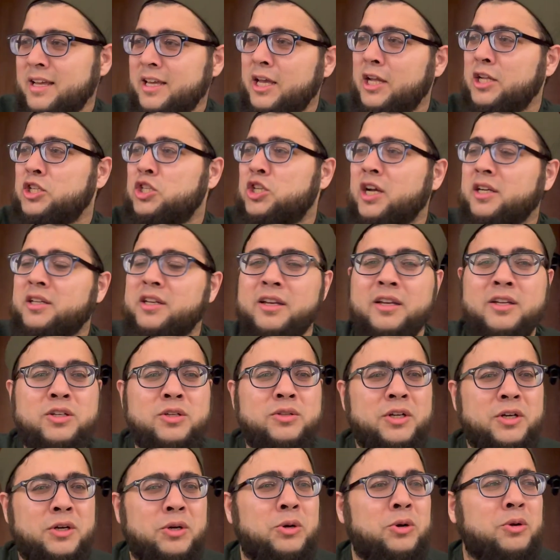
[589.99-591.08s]
inject it into
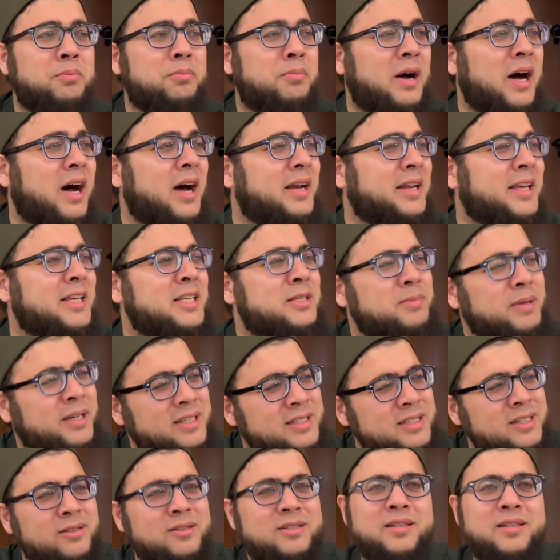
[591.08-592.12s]
their own bodies because